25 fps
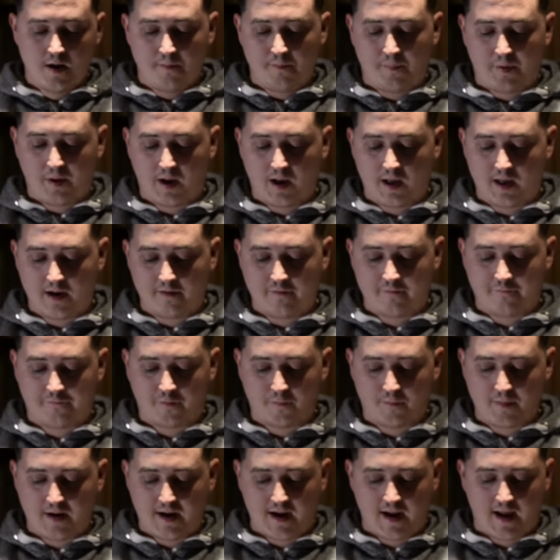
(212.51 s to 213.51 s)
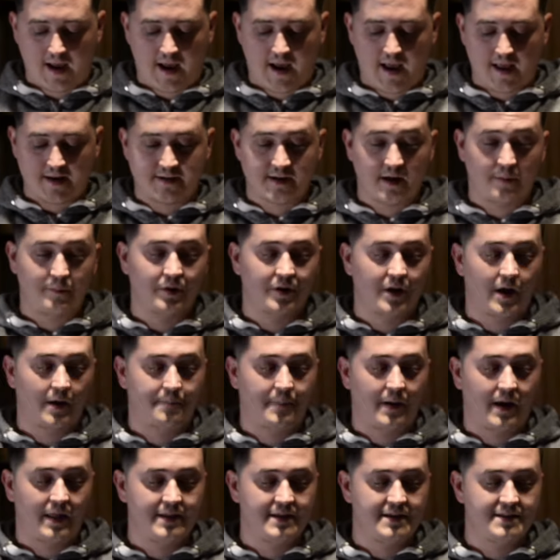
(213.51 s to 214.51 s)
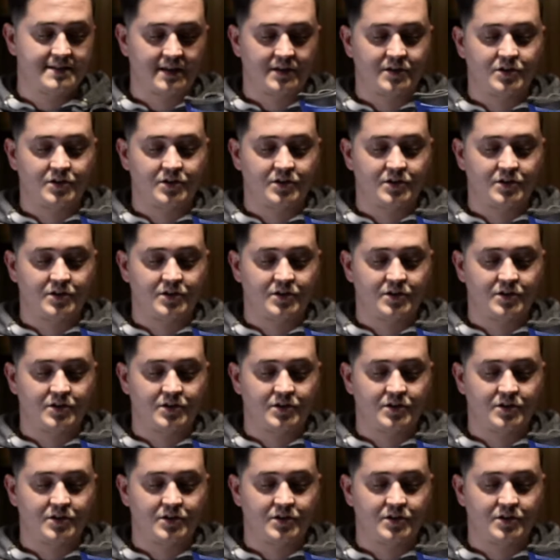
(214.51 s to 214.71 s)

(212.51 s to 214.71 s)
but for me, I doubled up on these.